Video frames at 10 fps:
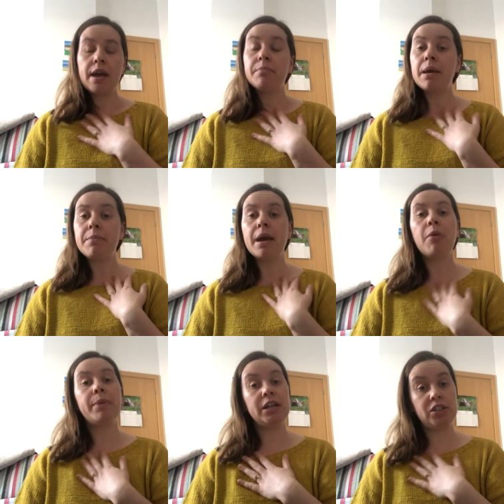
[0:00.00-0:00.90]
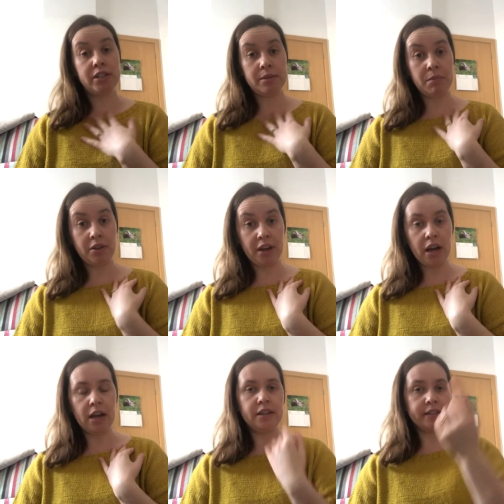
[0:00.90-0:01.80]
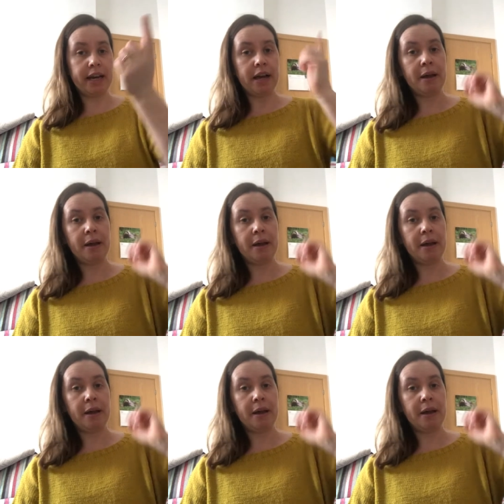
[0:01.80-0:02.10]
maybe I'll purchase some other colors.